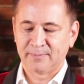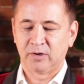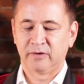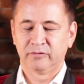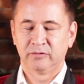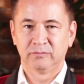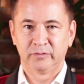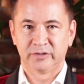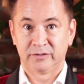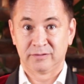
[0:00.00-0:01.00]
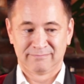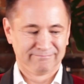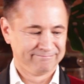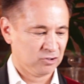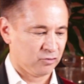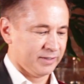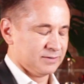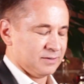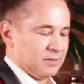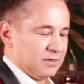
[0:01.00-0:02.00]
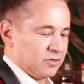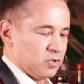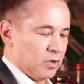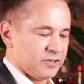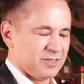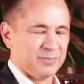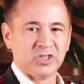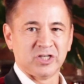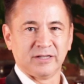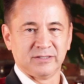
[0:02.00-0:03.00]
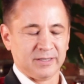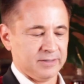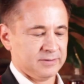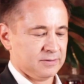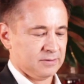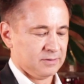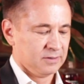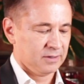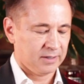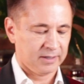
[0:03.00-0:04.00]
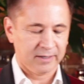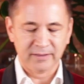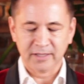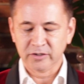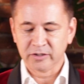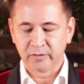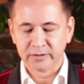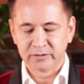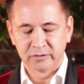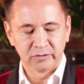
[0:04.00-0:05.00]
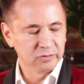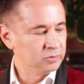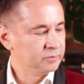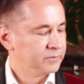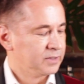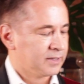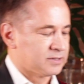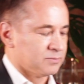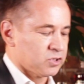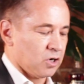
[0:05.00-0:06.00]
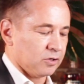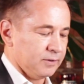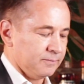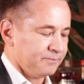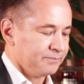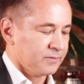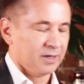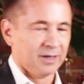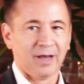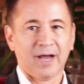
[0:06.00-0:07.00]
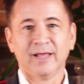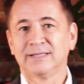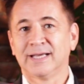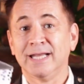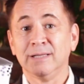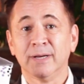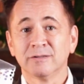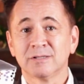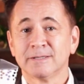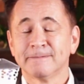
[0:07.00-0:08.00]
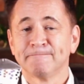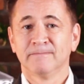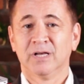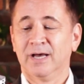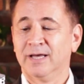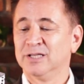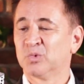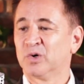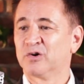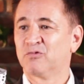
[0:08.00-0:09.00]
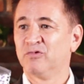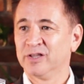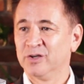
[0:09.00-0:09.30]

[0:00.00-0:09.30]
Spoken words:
off, which is great, because you want this to be shot size. And then you're going to get some chocolate. I like the candy melts. These work really